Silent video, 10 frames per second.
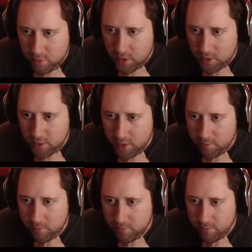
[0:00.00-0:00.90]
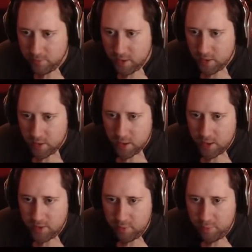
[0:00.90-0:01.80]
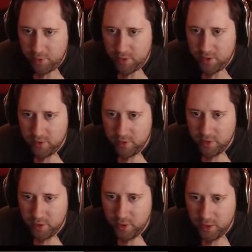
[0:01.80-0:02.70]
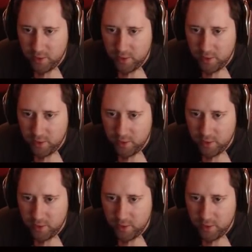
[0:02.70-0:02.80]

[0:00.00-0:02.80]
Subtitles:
like that. and then we'll put this zoning